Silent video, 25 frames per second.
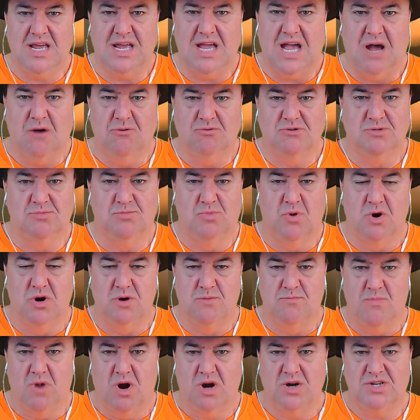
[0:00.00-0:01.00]
I was born
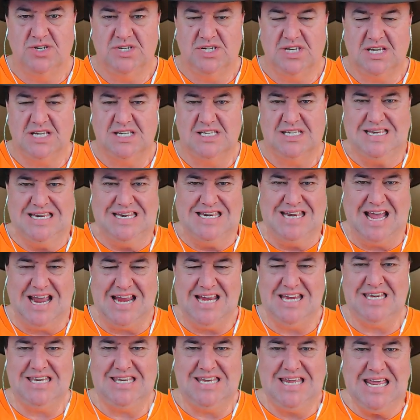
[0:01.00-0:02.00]
March 6th,
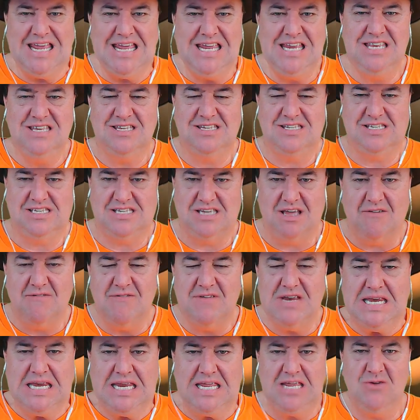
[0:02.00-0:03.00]

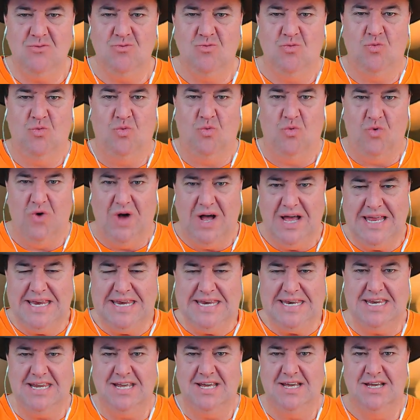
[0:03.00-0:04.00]

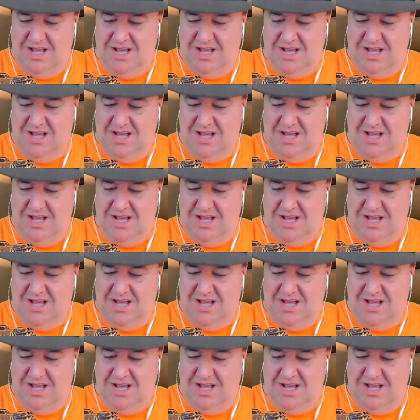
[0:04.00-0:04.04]
1971.